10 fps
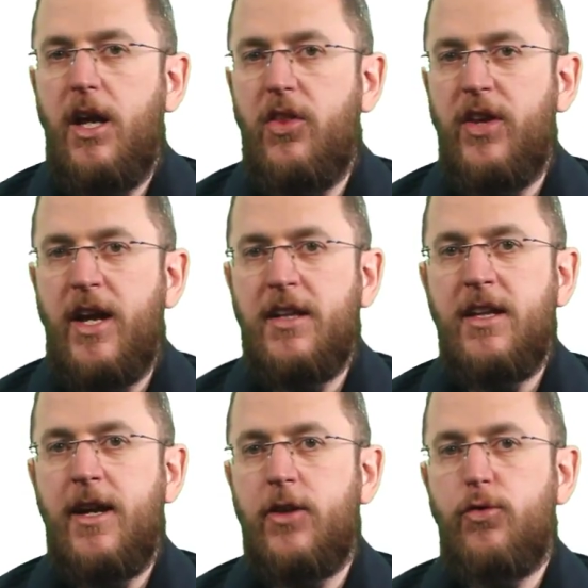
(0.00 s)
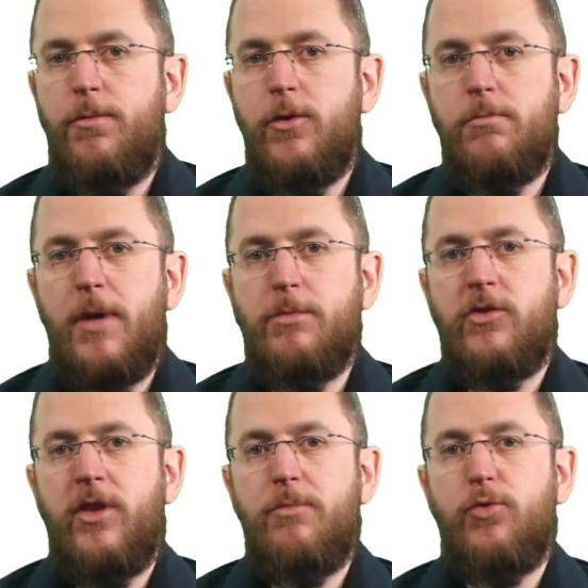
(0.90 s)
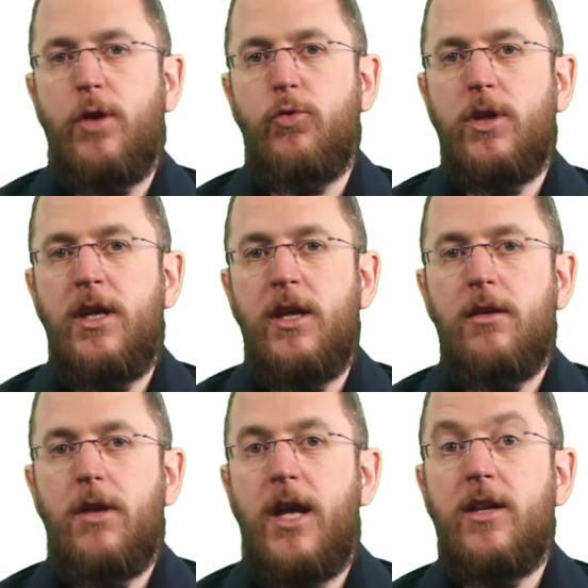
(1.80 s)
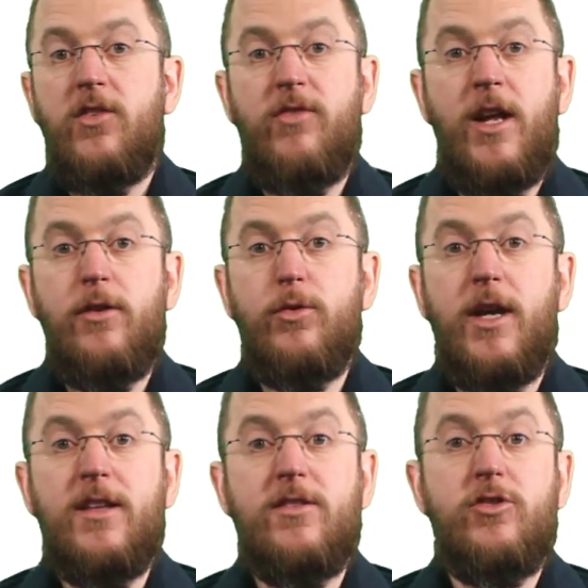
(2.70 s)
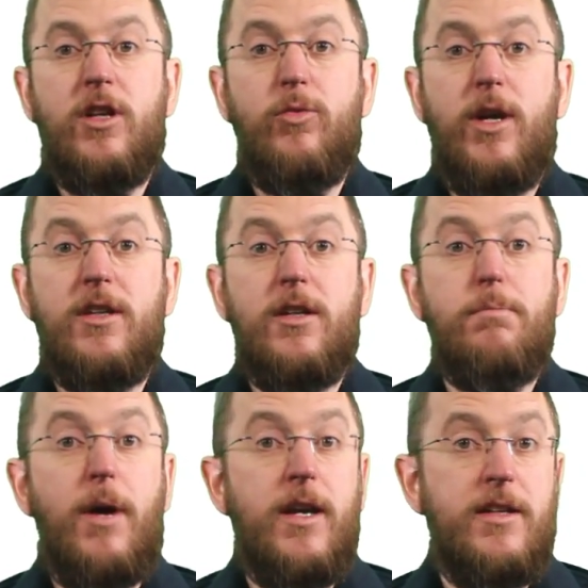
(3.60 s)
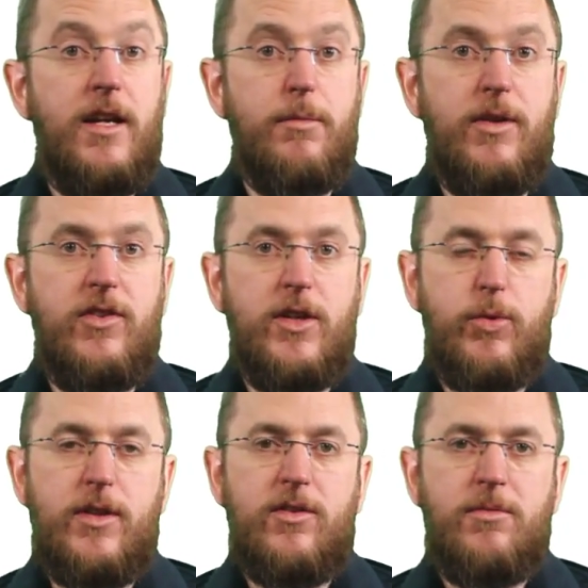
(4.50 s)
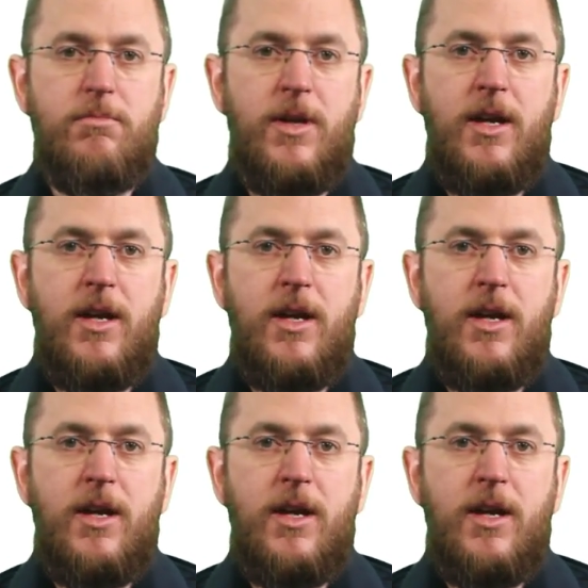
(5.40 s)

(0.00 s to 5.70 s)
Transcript: The ID attribute maps the primary key and its value gets generated by a database sequence.